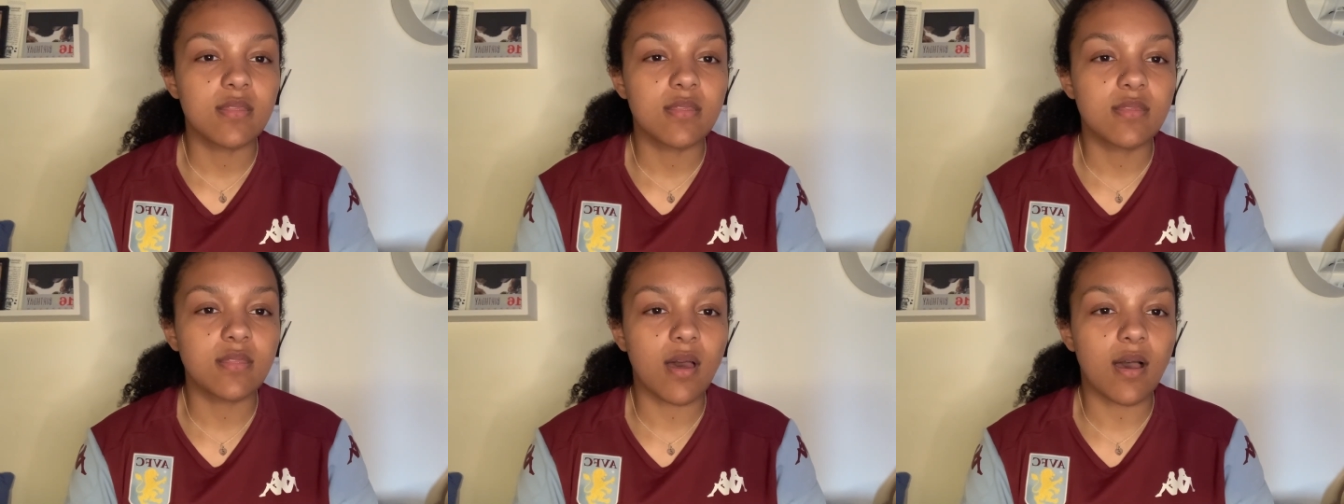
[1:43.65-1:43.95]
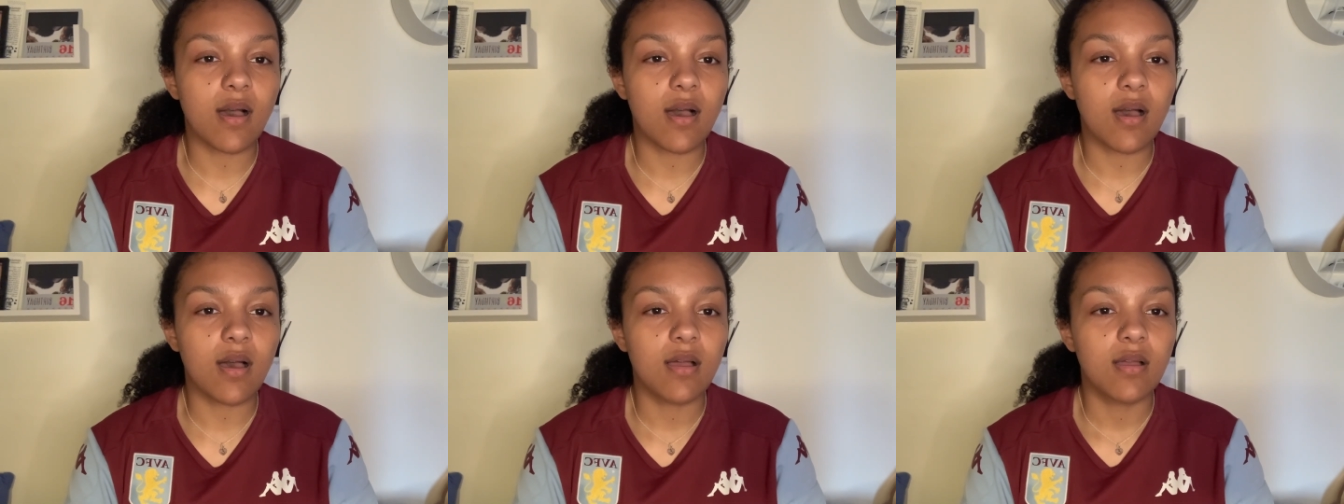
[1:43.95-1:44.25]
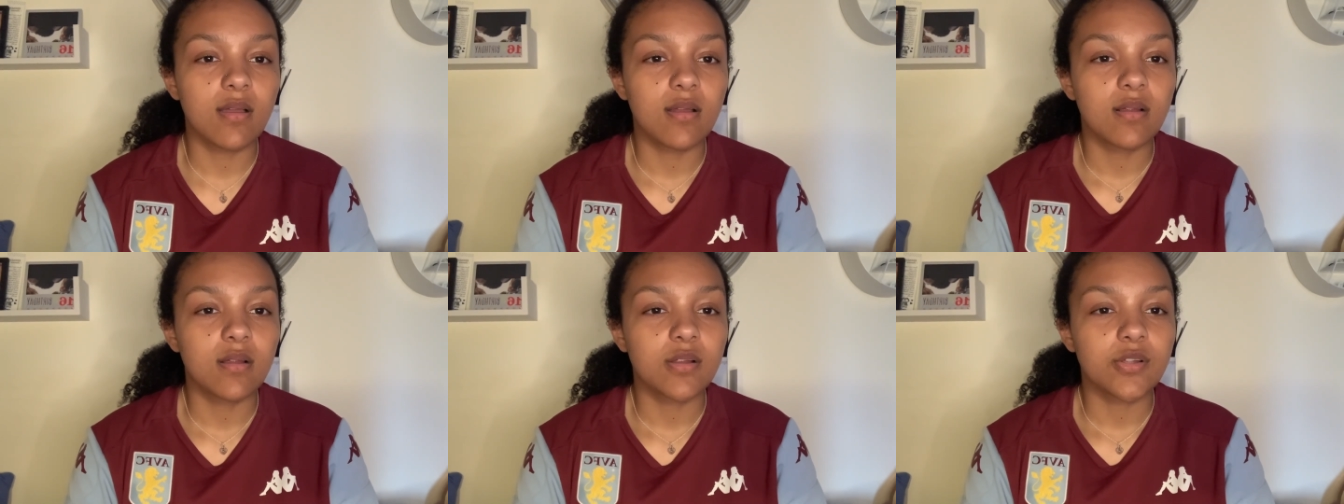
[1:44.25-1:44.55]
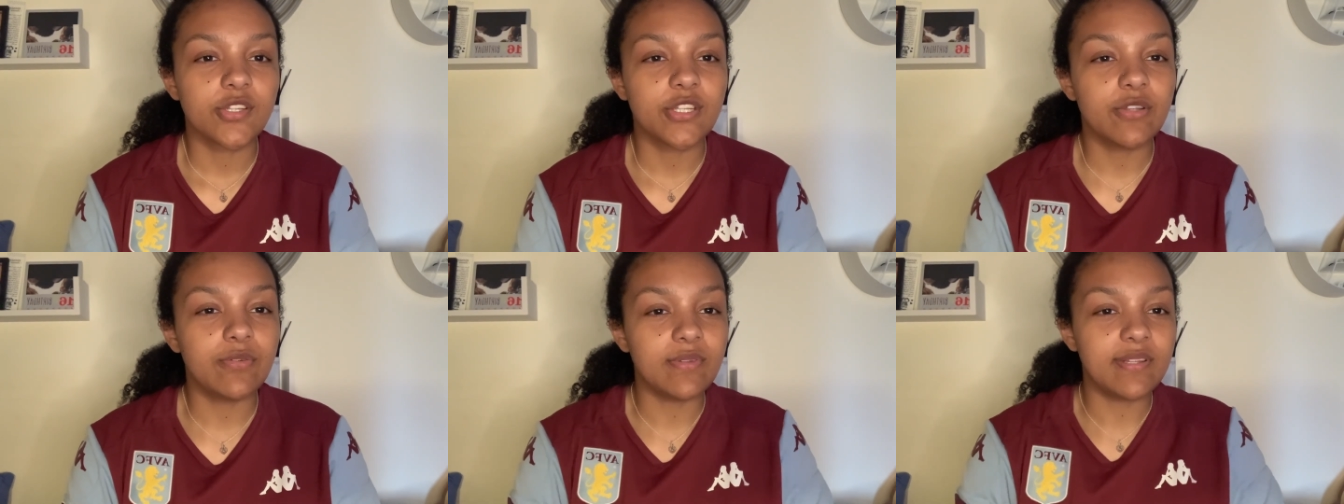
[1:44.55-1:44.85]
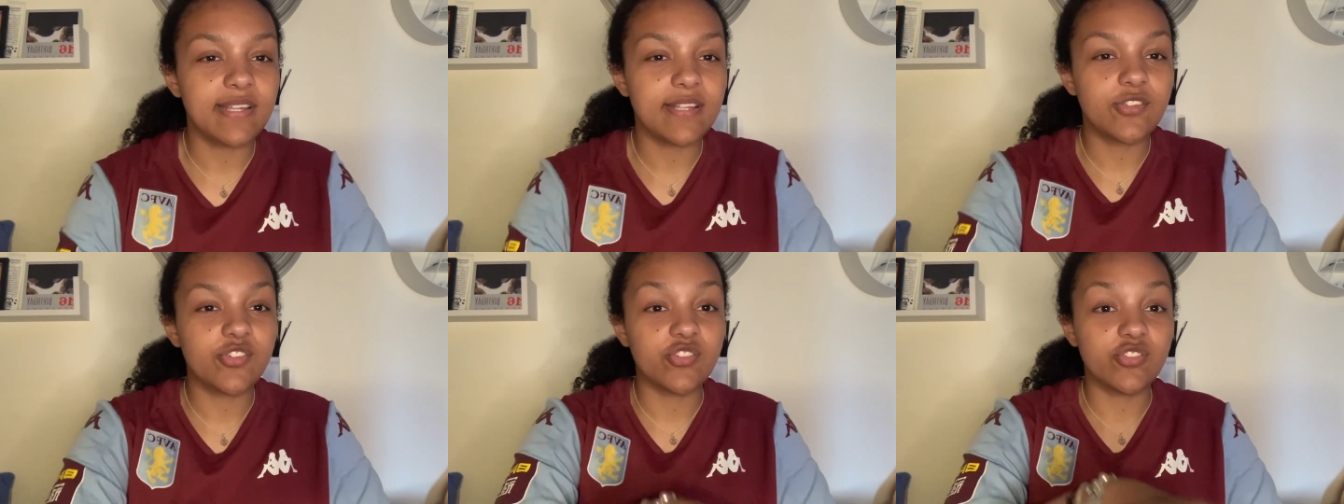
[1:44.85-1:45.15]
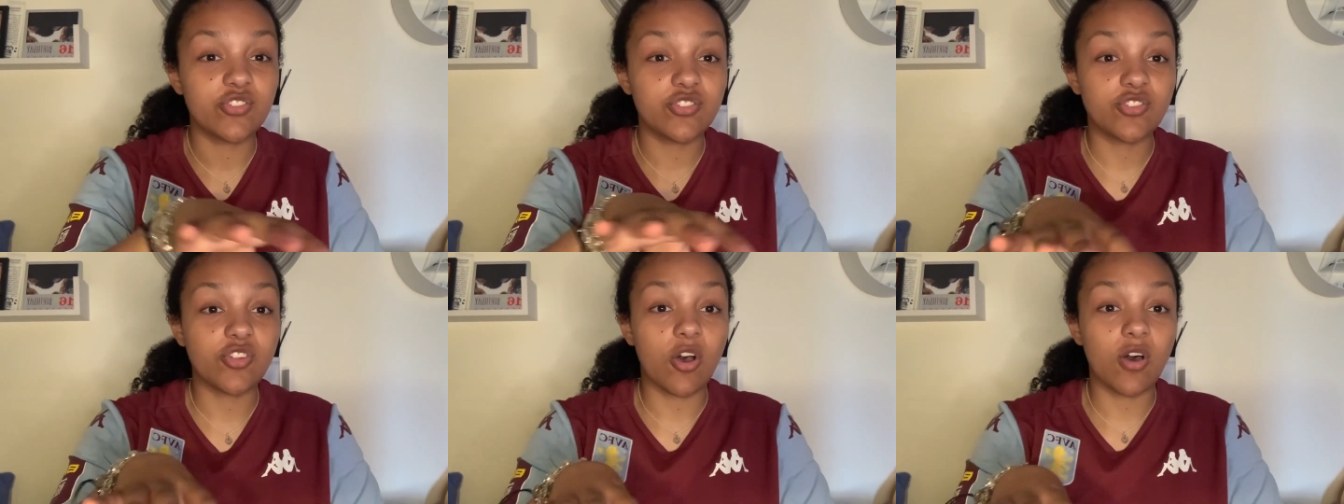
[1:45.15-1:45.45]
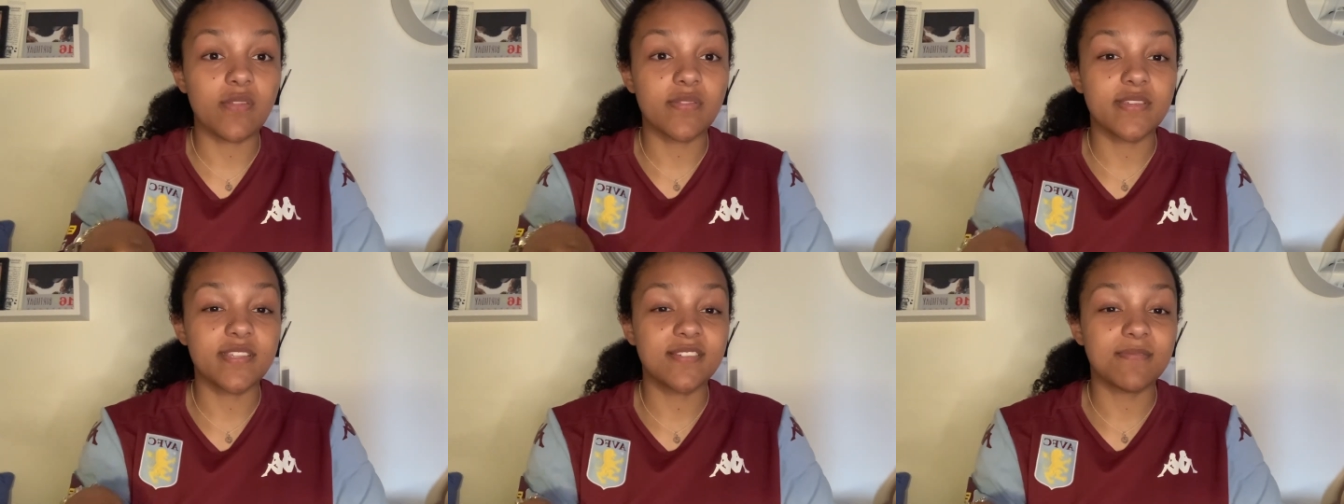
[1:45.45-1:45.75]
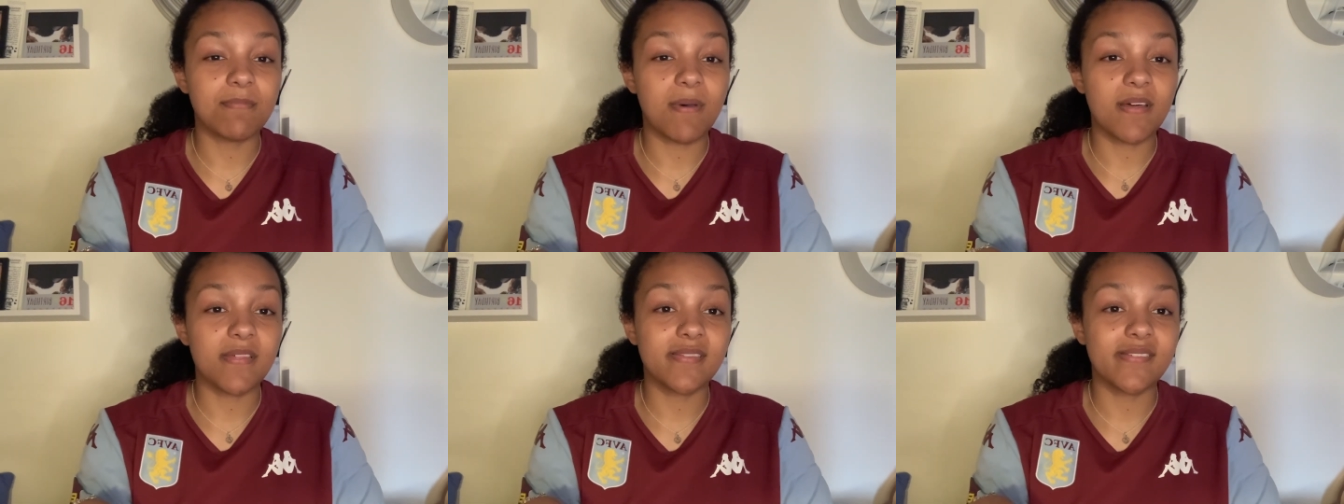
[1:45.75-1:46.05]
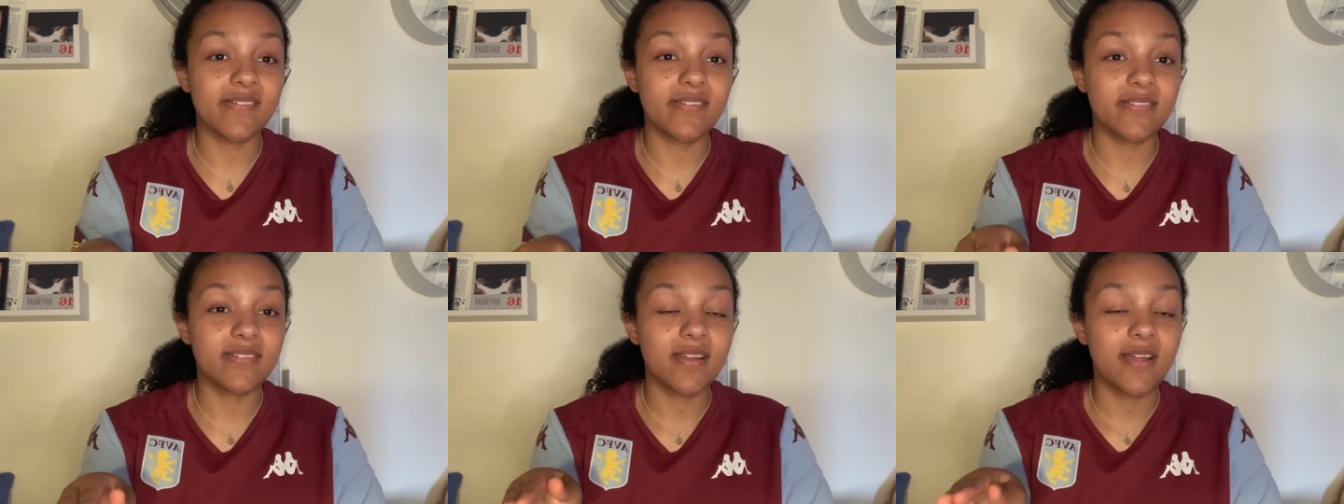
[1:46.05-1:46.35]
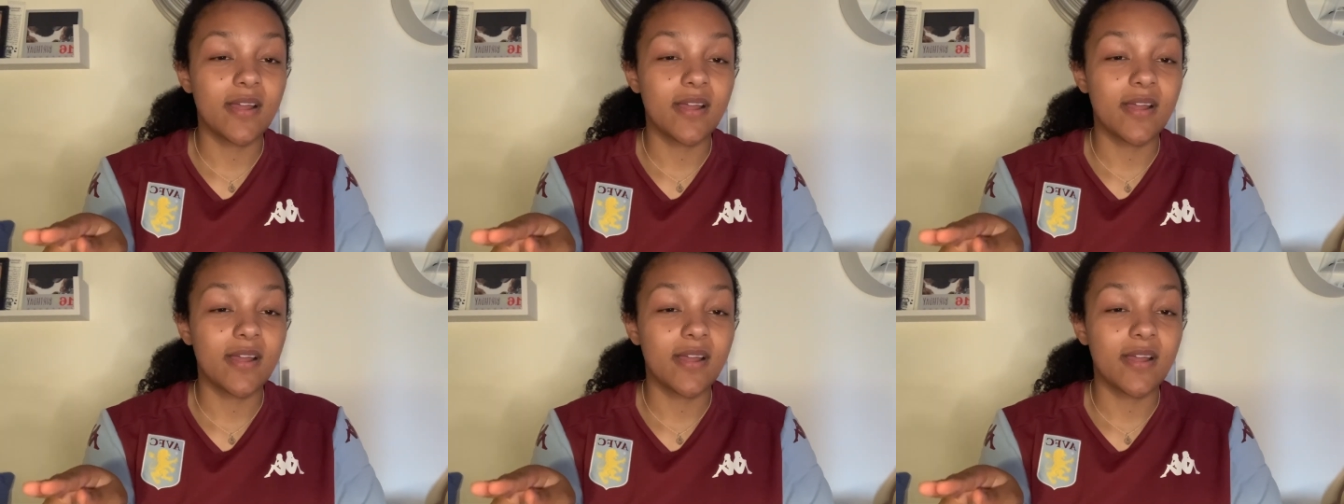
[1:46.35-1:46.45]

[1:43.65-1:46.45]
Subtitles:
that you need to start this method